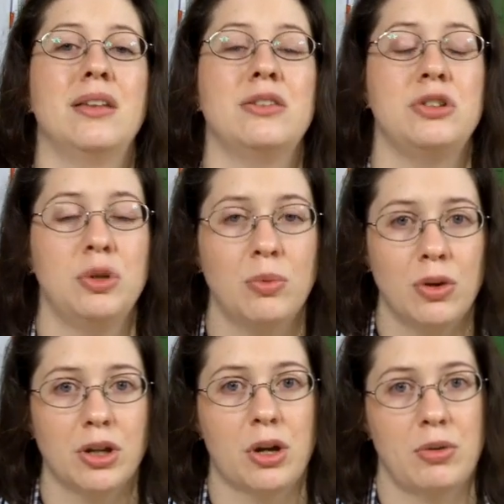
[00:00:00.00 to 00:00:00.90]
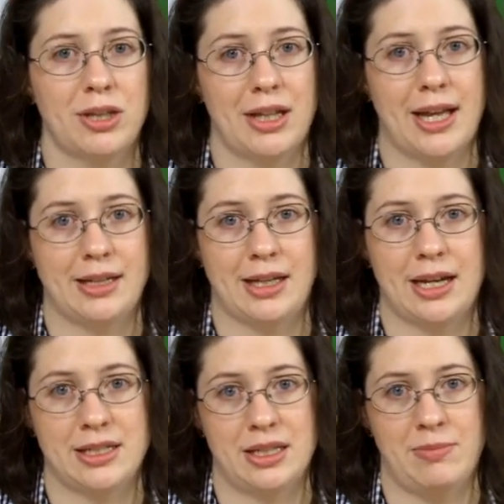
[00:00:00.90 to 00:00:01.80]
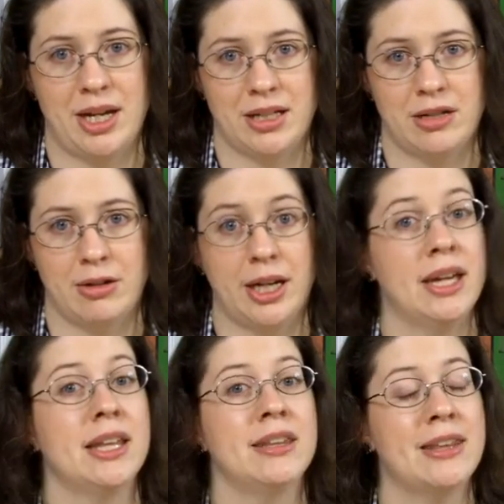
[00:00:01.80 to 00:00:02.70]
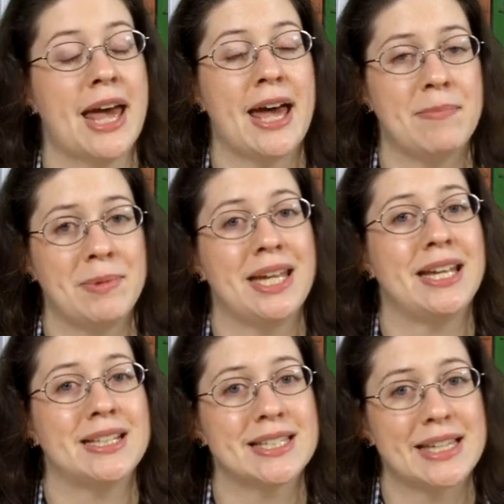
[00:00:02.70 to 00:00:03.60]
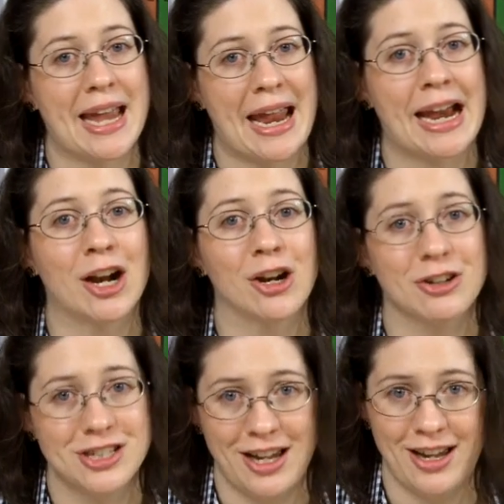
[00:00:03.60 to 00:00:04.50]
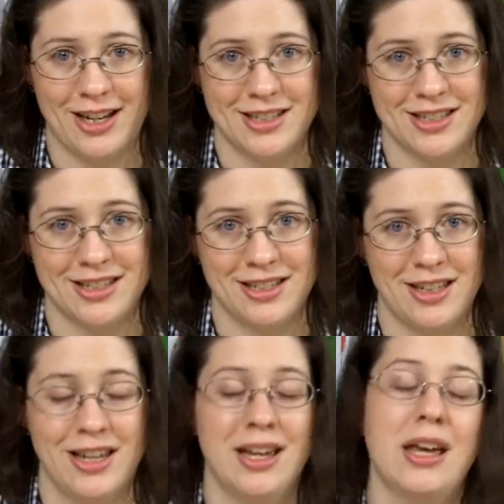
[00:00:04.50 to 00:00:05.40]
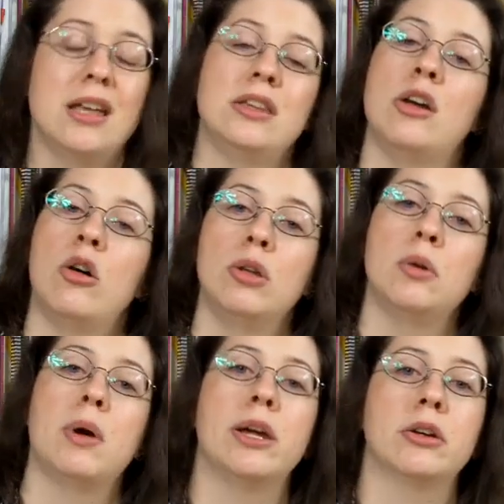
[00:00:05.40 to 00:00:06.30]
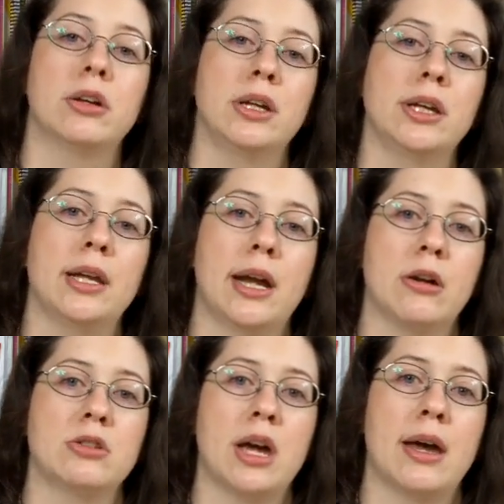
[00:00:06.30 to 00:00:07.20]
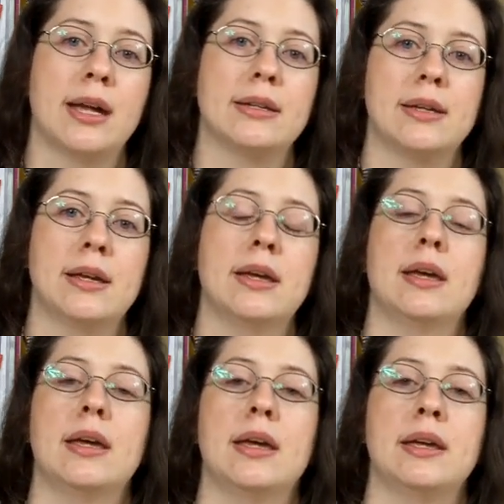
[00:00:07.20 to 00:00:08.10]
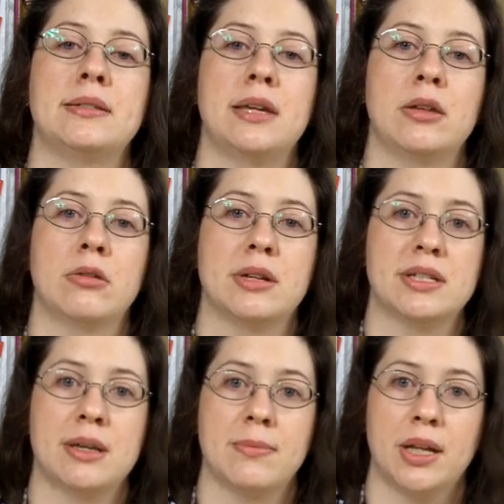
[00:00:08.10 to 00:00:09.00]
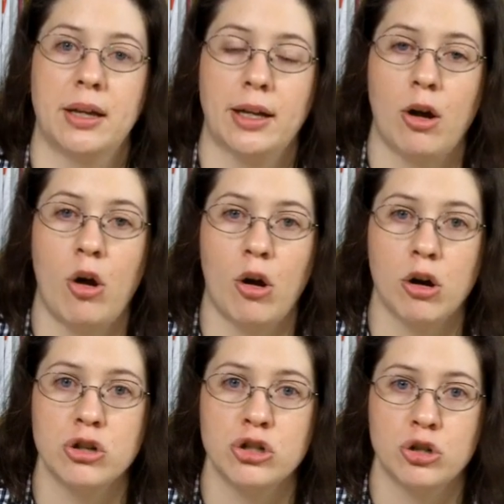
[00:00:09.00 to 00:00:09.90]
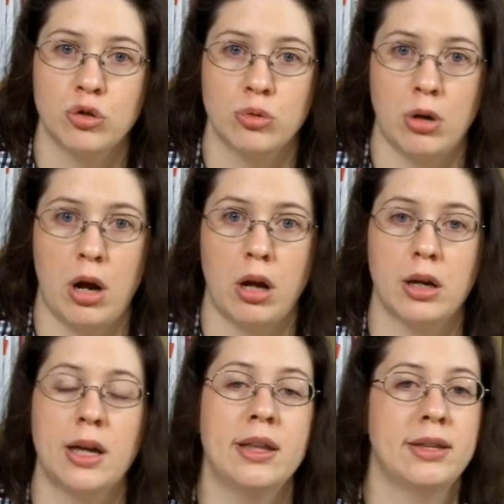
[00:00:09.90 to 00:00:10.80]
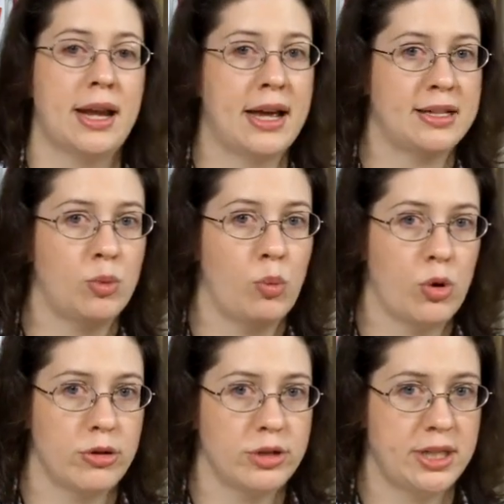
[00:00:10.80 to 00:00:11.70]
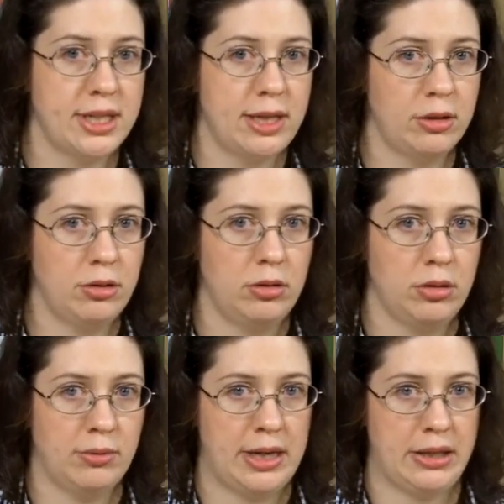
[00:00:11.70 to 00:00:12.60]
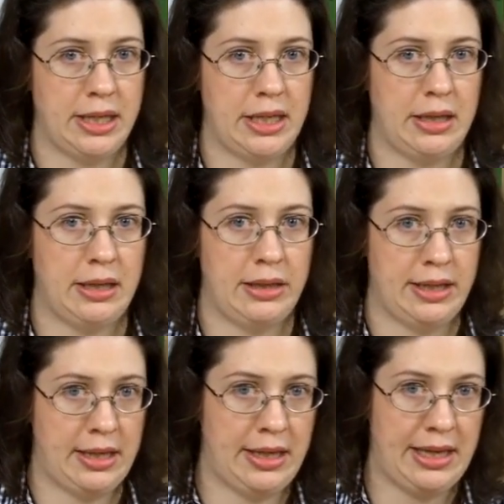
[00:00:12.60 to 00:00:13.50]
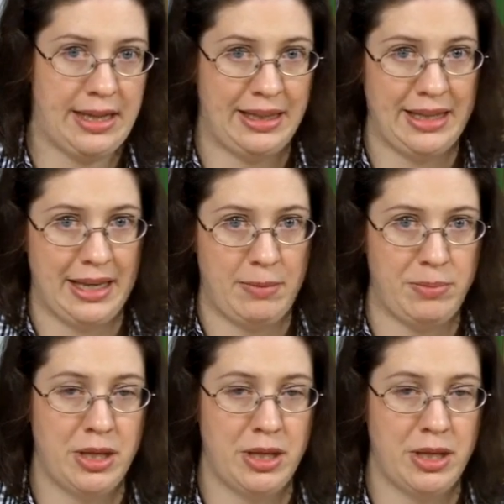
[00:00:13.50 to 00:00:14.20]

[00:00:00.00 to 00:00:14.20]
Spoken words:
then you want to go with the lactic acid bacteria. That means airtight. The only way you're going to get airtight is either in something like a harsh crock that has a water seal around the lip,